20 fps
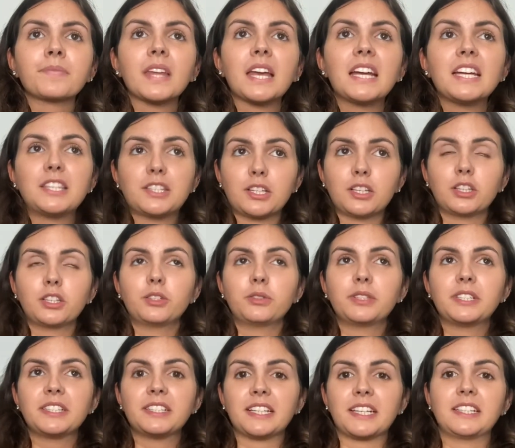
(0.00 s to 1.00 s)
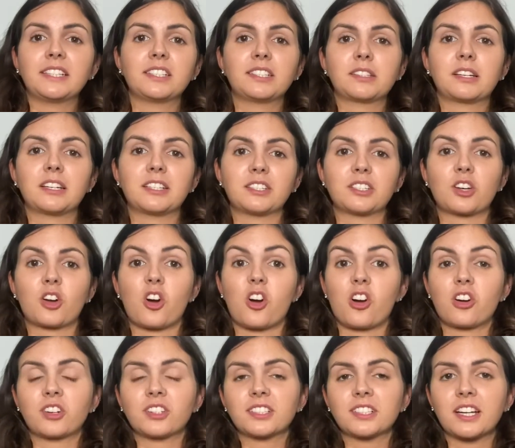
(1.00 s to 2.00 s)
it's a little intense because
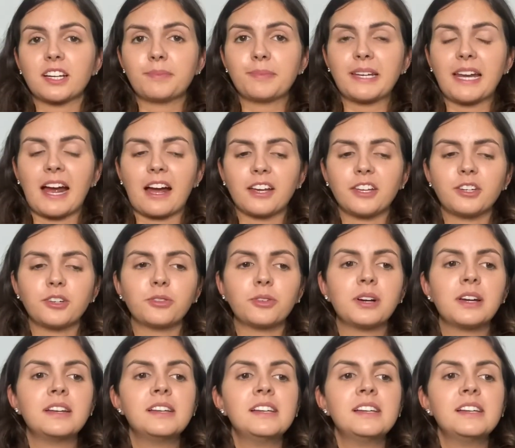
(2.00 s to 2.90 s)
Kong's coming at you